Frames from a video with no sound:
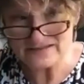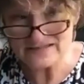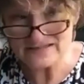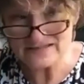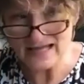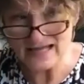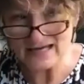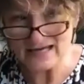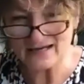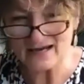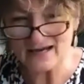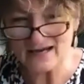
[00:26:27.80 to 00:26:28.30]
It's
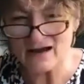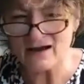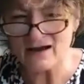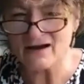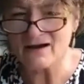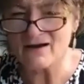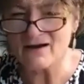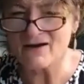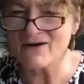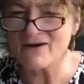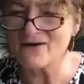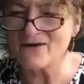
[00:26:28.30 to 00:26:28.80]
like,
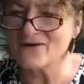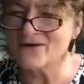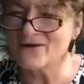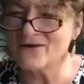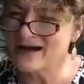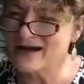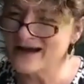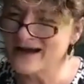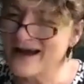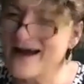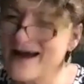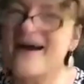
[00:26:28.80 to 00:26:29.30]
oh,
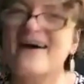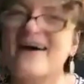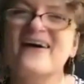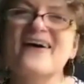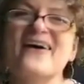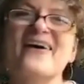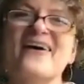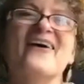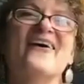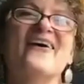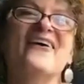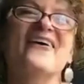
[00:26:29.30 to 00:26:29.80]

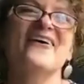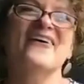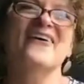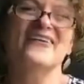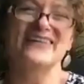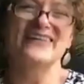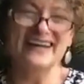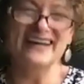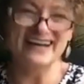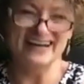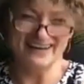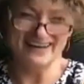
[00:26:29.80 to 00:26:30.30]
oh
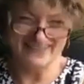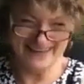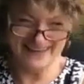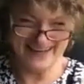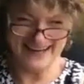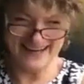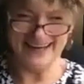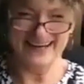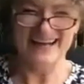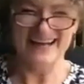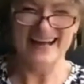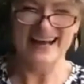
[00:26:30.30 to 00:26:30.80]
yeah,
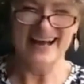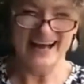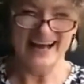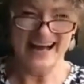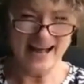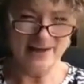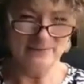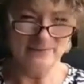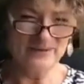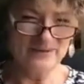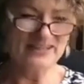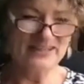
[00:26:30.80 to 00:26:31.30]
okay.
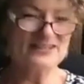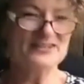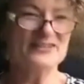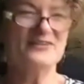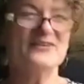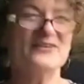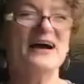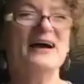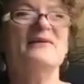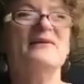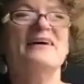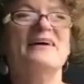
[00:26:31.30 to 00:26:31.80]
I'm gonna do
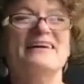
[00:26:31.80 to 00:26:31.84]
that.